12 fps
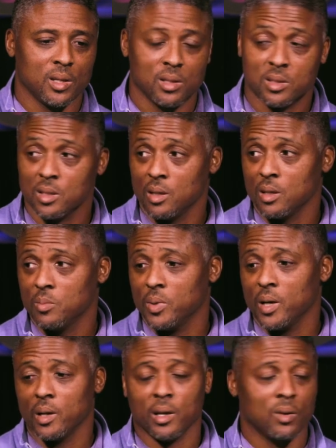I didn't tell
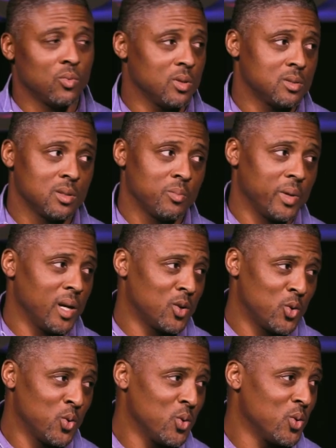anybody. I went to the
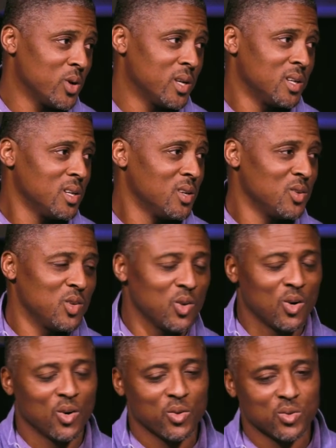back door. I did,
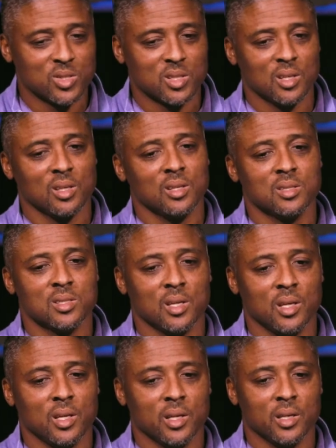you know, all those
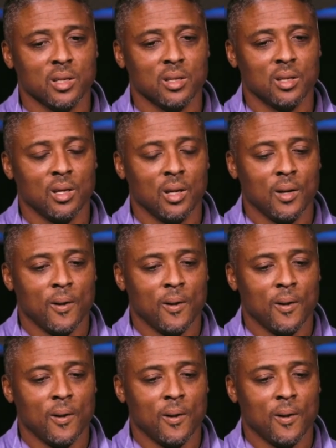things. And,